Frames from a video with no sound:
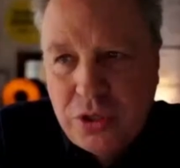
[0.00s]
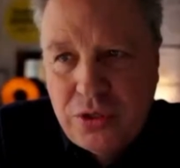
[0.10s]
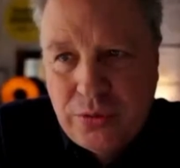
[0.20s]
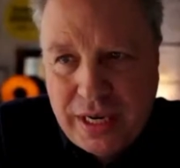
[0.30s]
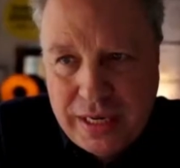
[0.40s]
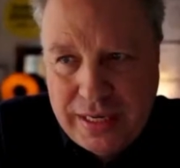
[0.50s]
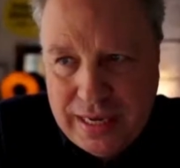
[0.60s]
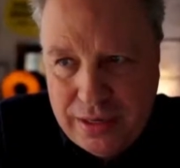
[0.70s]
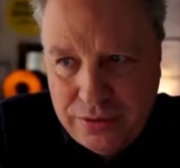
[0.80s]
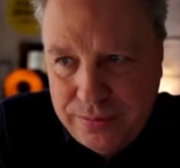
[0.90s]
forced to write
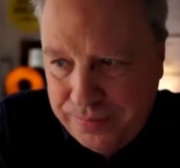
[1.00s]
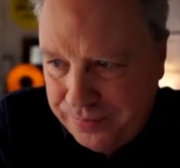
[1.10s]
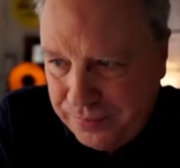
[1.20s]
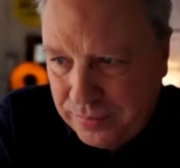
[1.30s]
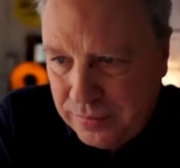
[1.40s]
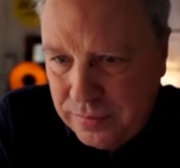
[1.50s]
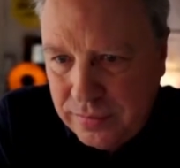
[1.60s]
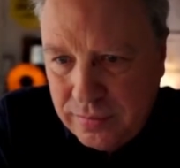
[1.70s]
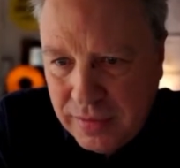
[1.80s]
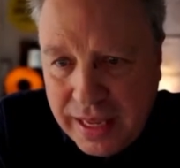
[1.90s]
it down
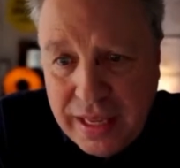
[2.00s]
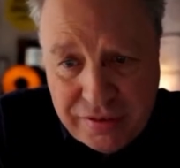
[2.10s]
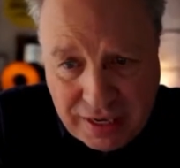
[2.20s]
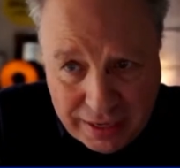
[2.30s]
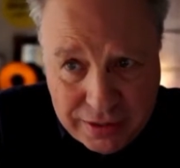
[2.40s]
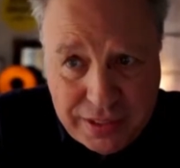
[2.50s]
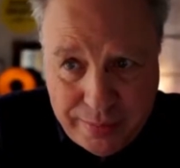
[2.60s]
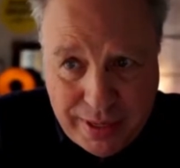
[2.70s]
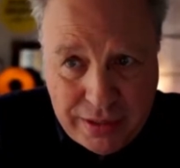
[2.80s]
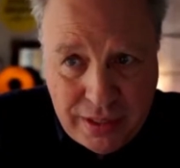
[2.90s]
and you have
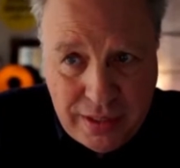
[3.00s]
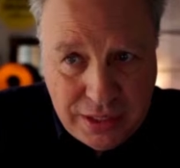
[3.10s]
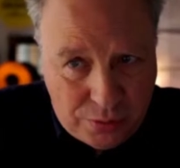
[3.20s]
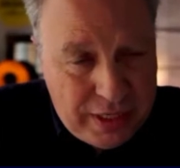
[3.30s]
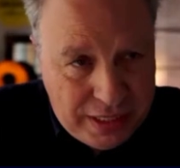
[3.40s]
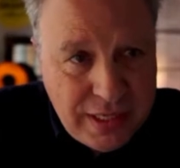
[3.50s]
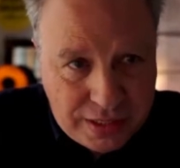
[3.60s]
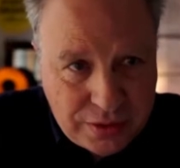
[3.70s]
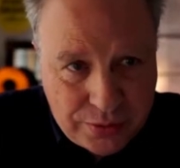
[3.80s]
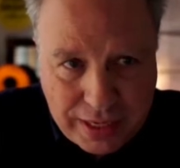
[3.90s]
clarity about it, it's really
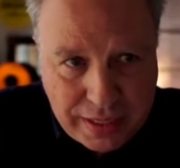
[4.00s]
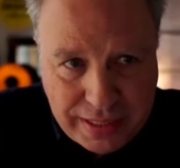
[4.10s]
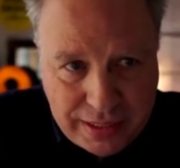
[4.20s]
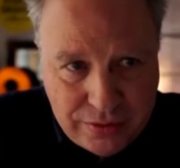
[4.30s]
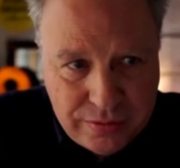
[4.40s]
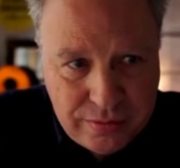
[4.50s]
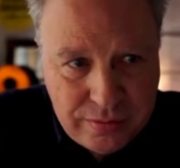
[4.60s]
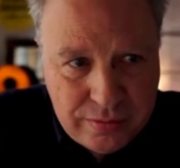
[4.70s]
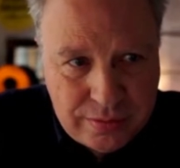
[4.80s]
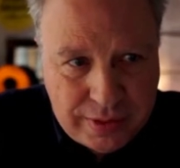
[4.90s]
easy to write it down,
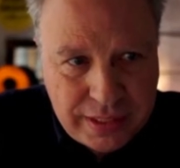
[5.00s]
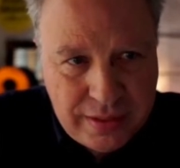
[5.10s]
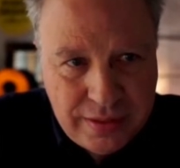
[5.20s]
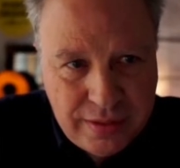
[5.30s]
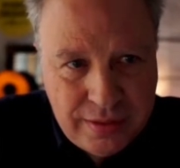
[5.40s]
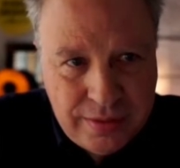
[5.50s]
right?